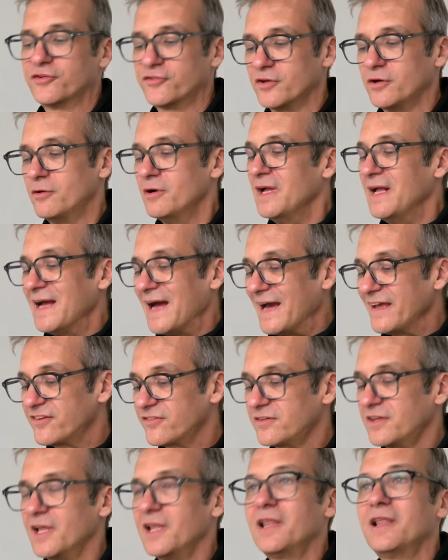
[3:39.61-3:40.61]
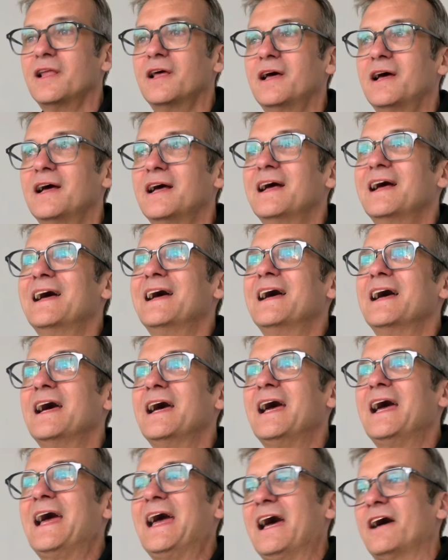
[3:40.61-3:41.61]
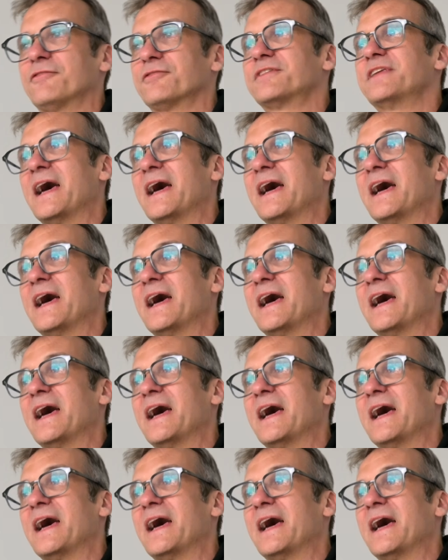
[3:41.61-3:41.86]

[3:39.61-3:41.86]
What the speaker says: So I still have